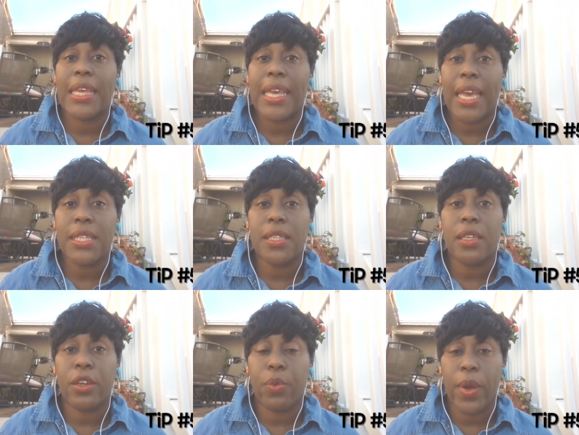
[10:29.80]
Get
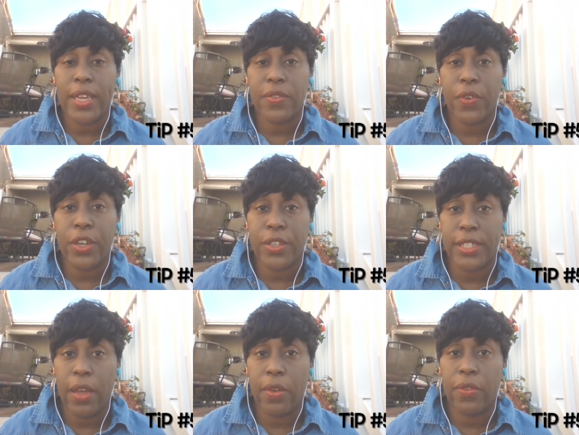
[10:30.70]
good rest for
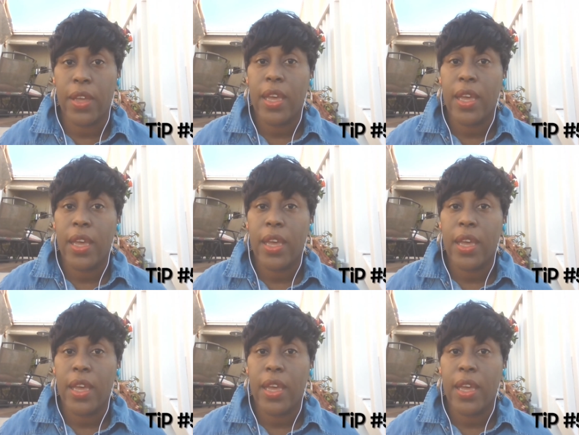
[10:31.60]
yourself.